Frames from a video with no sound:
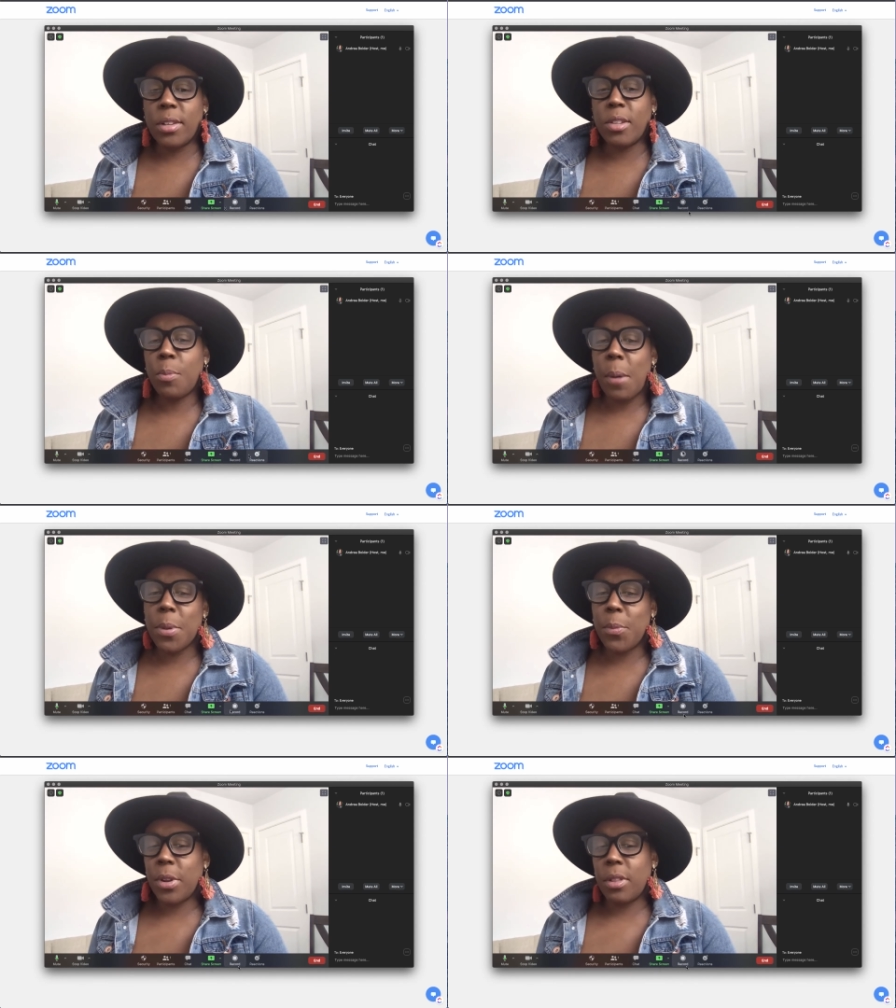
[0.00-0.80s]
this is
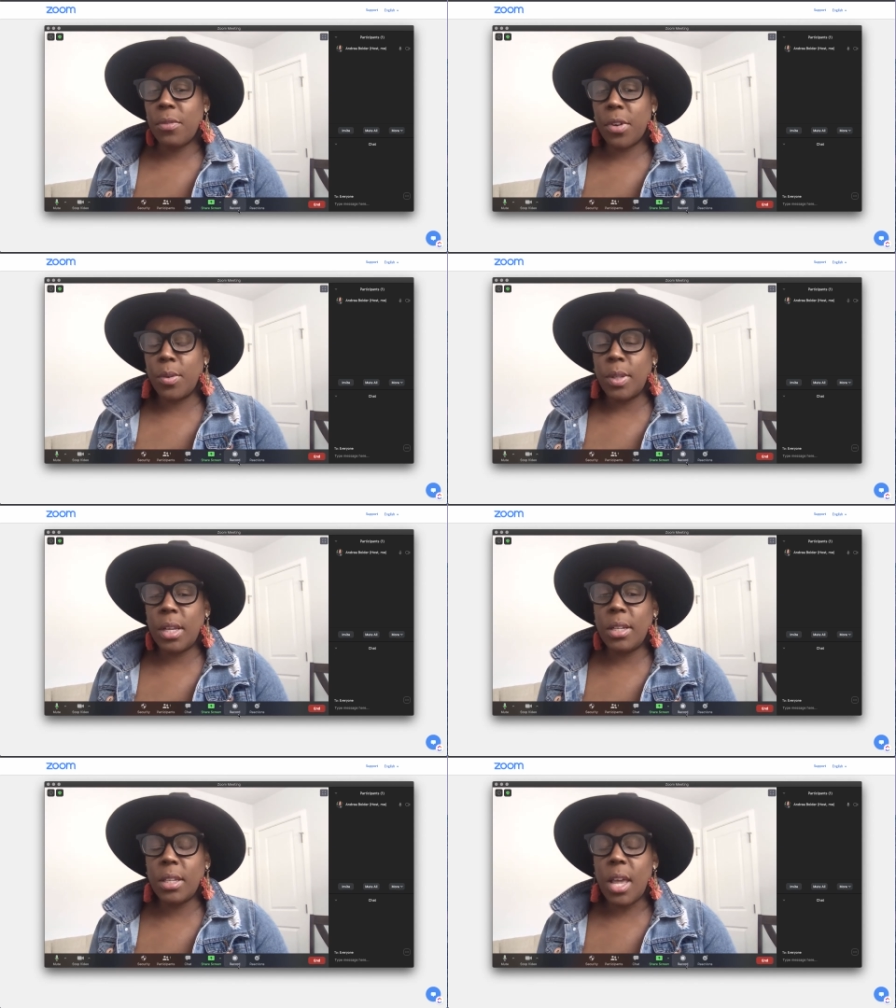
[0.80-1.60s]
probably one of the first
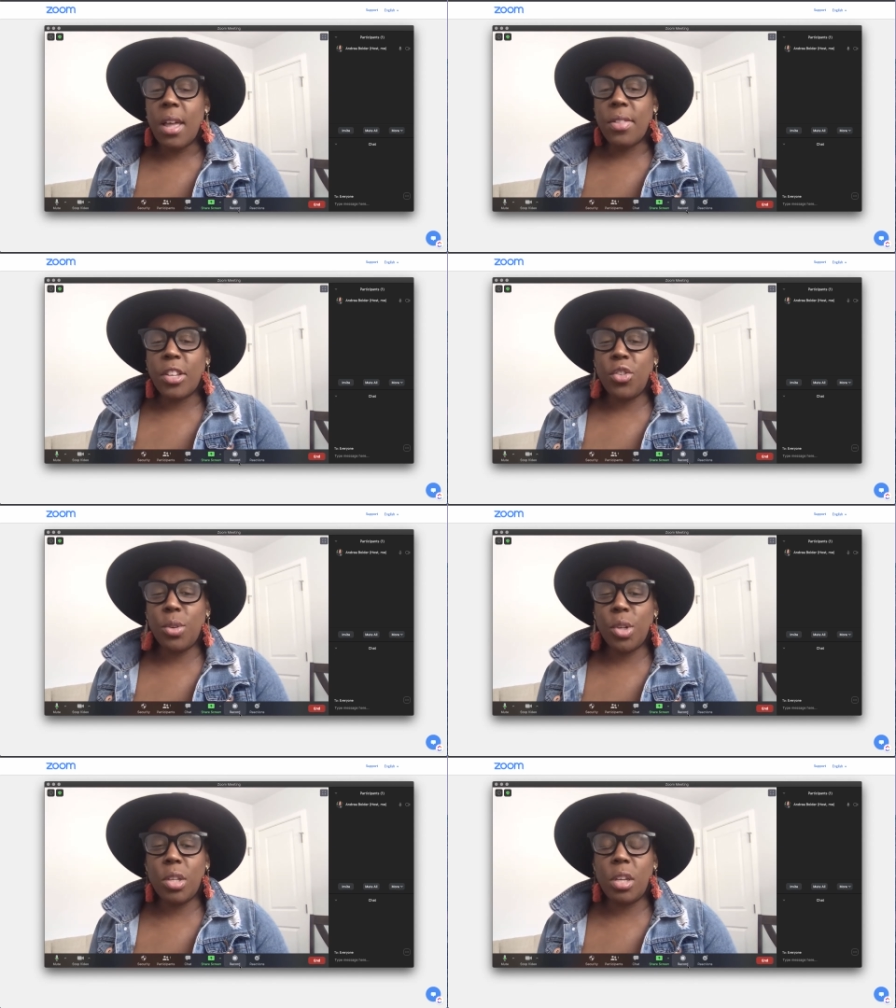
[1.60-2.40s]
things that
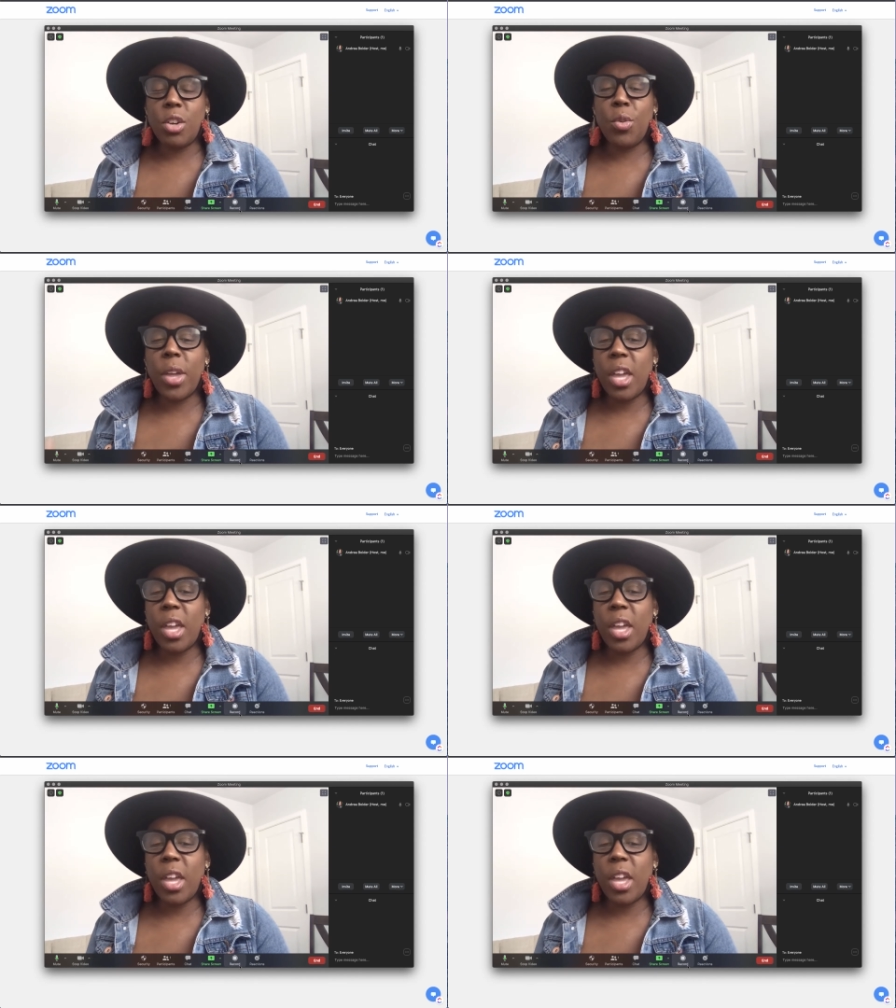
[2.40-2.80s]
you should do.